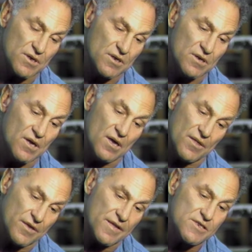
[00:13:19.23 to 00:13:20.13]
And I
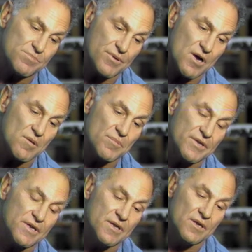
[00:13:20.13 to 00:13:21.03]
think that's
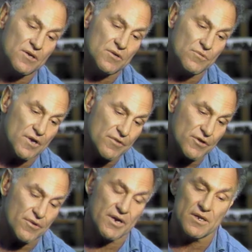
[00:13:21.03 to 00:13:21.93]
probably one of the
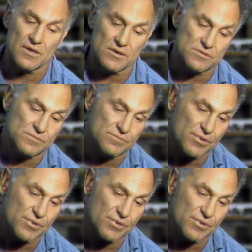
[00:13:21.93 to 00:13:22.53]
great um,